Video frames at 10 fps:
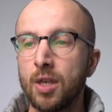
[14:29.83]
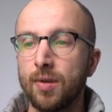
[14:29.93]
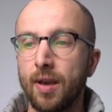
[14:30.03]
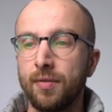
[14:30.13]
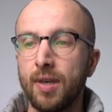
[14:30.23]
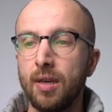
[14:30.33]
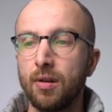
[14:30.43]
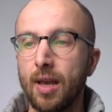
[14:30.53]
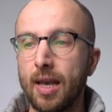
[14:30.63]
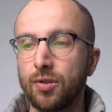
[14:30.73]
So I have
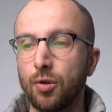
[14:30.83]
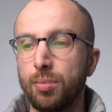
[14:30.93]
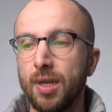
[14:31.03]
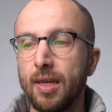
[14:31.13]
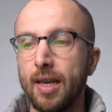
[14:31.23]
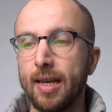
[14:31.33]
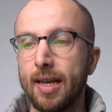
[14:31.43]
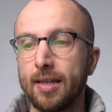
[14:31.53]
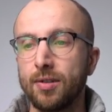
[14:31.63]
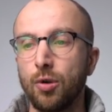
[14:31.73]
here SOP
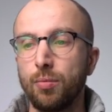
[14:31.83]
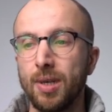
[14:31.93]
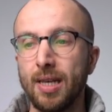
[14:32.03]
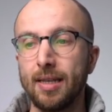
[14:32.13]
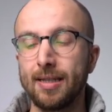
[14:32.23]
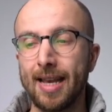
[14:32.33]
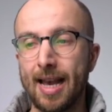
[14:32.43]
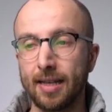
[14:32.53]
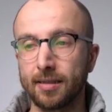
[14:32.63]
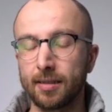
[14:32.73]
and SOP
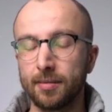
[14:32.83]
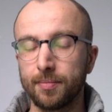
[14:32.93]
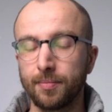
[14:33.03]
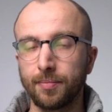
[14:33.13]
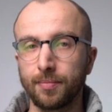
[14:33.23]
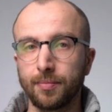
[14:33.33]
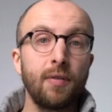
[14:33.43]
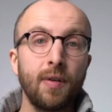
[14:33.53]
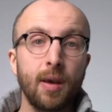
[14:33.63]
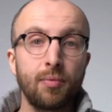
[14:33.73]
task. Now
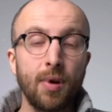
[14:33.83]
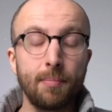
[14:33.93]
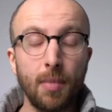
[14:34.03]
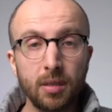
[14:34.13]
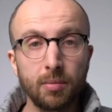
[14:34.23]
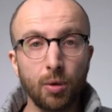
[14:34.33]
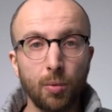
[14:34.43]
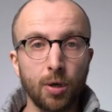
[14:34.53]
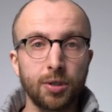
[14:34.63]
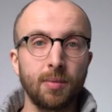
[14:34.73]
if I prep
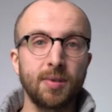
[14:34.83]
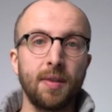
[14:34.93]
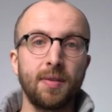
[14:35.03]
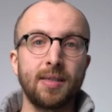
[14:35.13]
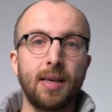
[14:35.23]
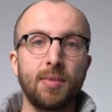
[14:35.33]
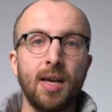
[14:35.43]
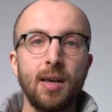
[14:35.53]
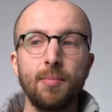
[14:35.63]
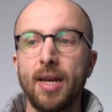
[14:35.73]
multiple workshops at the same
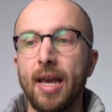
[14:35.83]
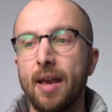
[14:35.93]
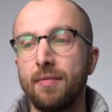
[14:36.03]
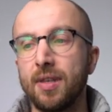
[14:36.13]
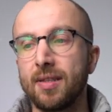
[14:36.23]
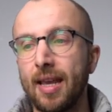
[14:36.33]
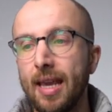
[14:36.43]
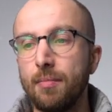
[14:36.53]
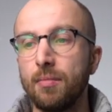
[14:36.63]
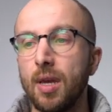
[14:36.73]
time and I have the
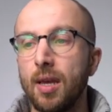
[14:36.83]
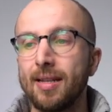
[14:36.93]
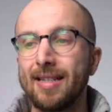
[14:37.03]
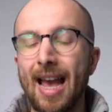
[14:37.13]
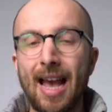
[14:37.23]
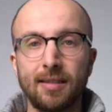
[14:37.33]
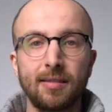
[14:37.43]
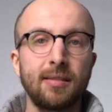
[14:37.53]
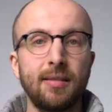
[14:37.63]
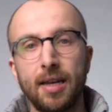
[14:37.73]
same
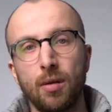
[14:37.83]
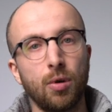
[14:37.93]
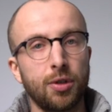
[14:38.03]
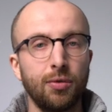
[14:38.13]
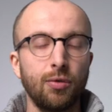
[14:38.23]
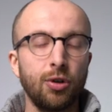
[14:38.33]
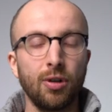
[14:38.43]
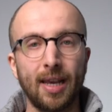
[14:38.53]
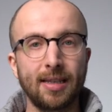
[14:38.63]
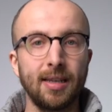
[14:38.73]
tasks that I want to
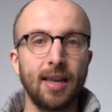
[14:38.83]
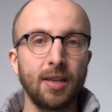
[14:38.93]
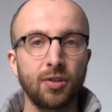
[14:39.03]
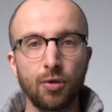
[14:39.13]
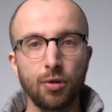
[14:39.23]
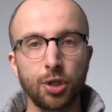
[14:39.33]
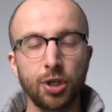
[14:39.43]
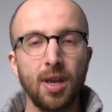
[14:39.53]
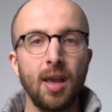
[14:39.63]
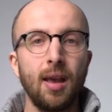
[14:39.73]
collect in a
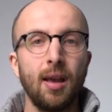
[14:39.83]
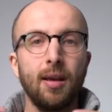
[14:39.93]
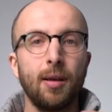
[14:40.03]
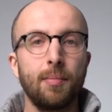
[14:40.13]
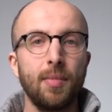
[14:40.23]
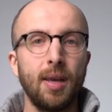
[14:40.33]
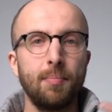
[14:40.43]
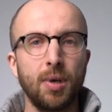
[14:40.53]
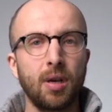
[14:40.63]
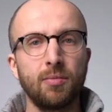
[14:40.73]
search, um,
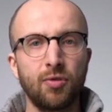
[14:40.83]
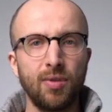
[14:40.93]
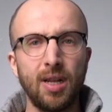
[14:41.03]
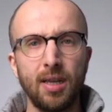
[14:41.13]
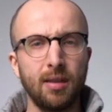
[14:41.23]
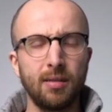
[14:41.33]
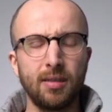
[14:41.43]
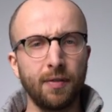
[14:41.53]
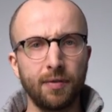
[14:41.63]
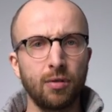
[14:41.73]
it becomes
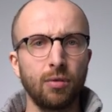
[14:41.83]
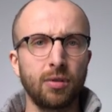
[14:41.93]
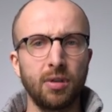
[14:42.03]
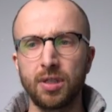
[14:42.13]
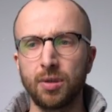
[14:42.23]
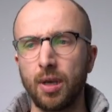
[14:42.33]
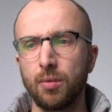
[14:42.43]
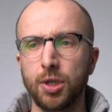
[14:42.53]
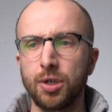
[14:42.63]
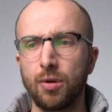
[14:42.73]
really difficult to
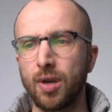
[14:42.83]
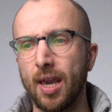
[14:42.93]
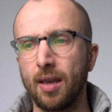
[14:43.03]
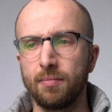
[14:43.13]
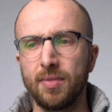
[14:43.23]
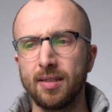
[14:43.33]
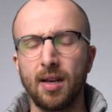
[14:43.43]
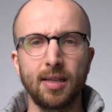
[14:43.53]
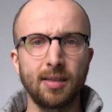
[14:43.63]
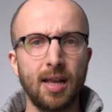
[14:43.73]
distinguish okay,
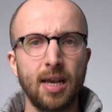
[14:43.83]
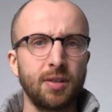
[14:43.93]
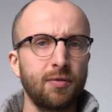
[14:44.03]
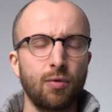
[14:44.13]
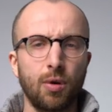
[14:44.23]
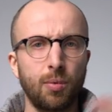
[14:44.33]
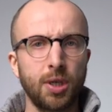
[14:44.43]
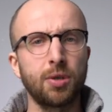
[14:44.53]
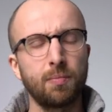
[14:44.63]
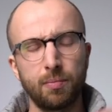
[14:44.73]
design slides for
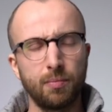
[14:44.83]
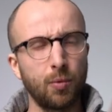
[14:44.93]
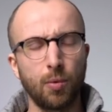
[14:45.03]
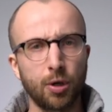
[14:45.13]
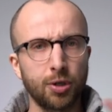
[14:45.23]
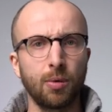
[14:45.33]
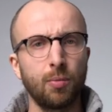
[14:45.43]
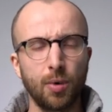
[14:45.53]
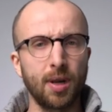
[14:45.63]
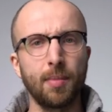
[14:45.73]
which
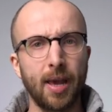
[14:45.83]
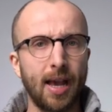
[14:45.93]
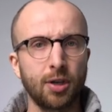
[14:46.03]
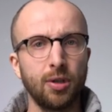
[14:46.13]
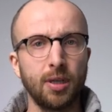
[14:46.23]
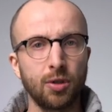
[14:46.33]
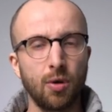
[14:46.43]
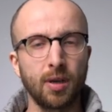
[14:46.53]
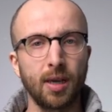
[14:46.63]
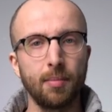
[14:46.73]
workshop, what am I actually
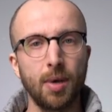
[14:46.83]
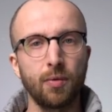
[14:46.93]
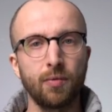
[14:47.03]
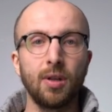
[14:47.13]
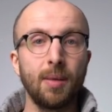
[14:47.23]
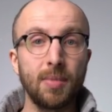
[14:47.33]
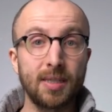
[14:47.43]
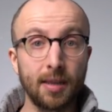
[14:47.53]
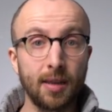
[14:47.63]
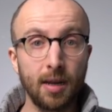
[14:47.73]
talking about? So let me
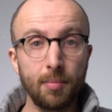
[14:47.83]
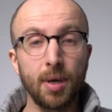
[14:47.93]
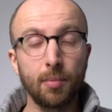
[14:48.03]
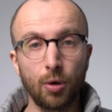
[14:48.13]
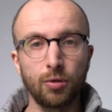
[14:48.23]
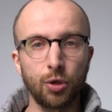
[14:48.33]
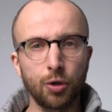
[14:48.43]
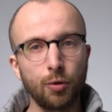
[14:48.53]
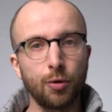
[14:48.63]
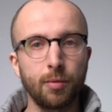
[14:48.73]
set that up and I'm going to
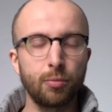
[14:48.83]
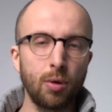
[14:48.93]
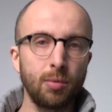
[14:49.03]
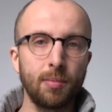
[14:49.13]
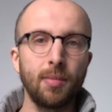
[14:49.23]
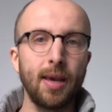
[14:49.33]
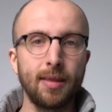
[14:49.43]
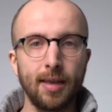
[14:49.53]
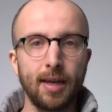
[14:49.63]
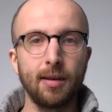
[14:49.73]
show you the problem
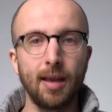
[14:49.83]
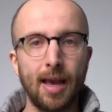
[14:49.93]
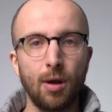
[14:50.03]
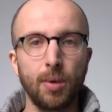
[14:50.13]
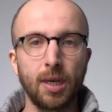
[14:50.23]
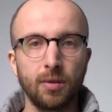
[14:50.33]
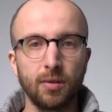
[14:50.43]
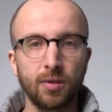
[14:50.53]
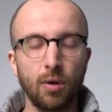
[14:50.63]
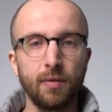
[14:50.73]
and then how we
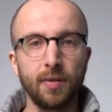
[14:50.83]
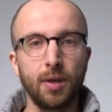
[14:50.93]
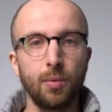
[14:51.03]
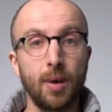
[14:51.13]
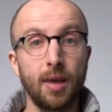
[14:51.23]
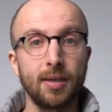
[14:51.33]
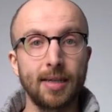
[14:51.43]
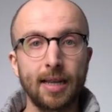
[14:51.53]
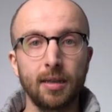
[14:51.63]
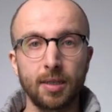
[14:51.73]
can solve it
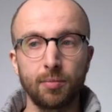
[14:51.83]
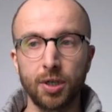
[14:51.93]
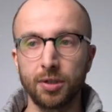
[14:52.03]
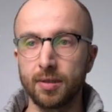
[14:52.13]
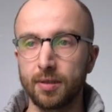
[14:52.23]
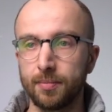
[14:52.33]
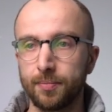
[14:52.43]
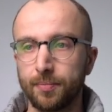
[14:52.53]
with title expressions.